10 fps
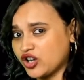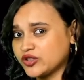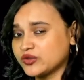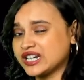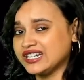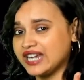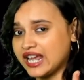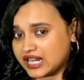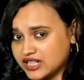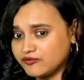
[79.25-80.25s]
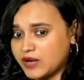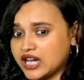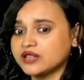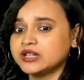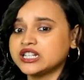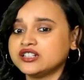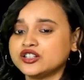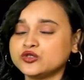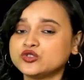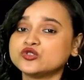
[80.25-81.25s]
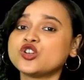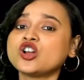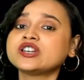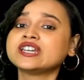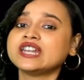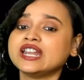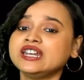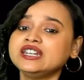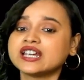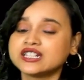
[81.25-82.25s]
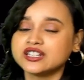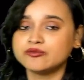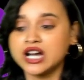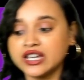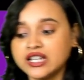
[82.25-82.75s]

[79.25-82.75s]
you get a negative marking, but here you do not get any negative marking.